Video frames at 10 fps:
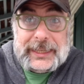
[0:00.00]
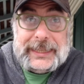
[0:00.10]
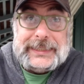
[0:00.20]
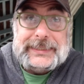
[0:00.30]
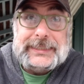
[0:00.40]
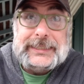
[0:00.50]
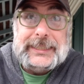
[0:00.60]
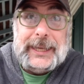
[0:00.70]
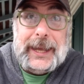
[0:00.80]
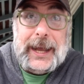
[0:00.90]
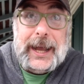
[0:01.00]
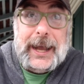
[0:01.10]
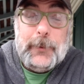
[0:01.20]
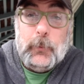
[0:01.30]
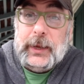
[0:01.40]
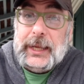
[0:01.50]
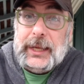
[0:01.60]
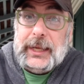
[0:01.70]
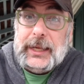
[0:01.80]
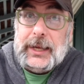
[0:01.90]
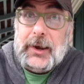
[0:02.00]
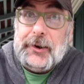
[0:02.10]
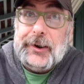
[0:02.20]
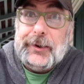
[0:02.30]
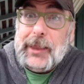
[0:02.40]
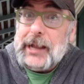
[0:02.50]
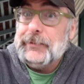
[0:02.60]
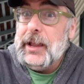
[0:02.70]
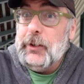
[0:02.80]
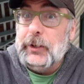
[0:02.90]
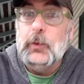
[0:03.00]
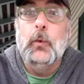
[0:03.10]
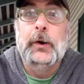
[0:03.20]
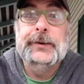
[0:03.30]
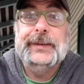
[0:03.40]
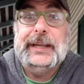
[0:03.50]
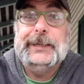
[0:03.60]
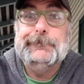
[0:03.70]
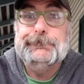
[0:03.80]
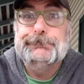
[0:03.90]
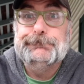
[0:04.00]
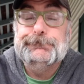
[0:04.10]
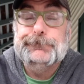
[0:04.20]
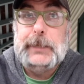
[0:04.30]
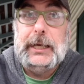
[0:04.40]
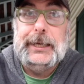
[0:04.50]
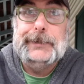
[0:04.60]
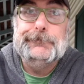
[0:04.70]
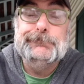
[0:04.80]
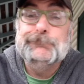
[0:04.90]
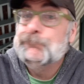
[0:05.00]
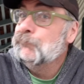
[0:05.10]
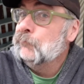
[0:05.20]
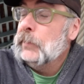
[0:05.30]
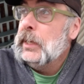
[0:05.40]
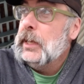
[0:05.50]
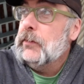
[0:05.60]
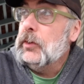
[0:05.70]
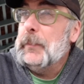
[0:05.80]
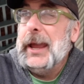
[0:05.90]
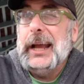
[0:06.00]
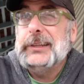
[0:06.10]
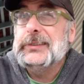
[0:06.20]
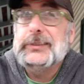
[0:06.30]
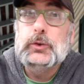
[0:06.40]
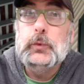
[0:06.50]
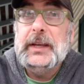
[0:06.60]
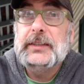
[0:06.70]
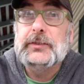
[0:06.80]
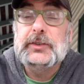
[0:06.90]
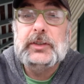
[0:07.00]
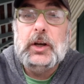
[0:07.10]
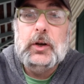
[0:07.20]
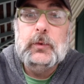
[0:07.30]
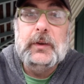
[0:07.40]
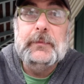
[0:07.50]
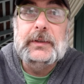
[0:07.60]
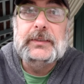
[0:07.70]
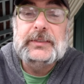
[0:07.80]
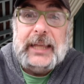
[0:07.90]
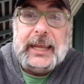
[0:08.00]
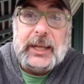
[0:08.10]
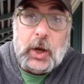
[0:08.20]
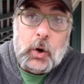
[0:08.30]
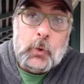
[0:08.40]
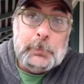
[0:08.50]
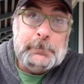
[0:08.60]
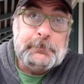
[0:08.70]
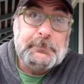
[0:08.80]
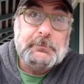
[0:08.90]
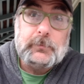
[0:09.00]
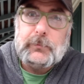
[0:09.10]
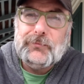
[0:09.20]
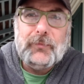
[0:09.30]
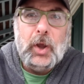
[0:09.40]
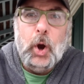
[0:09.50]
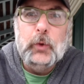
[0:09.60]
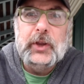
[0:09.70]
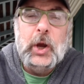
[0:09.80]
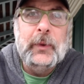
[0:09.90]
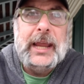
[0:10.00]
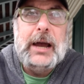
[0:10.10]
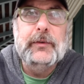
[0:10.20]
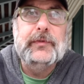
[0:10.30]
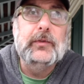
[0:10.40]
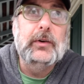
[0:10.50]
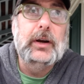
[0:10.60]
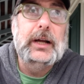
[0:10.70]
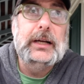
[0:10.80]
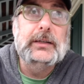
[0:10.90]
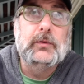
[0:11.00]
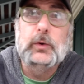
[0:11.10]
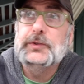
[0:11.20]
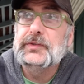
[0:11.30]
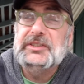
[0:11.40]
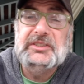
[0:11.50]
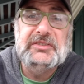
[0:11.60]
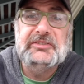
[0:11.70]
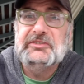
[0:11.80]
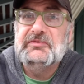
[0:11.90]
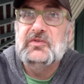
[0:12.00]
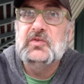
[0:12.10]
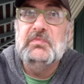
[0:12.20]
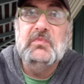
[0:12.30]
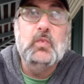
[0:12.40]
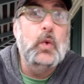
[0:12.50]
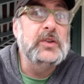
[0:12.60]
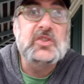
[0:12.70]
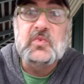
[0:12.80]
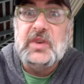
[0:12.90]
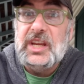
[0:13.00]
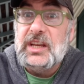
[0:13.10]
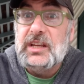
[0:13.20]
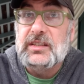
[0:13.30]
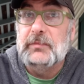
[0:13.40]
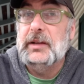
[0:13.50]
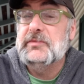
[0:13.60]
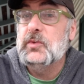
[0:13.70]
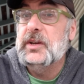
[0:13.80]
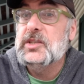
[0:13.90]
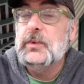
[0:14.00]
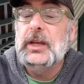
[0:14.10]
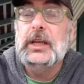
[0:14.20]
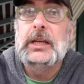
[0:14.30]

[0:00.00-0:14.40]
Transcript: this, we are locked down in quarantine. Um, for the past two weeks or so, we've been staying at home, only going out for uh, groceries once a week, sometimes twice a week.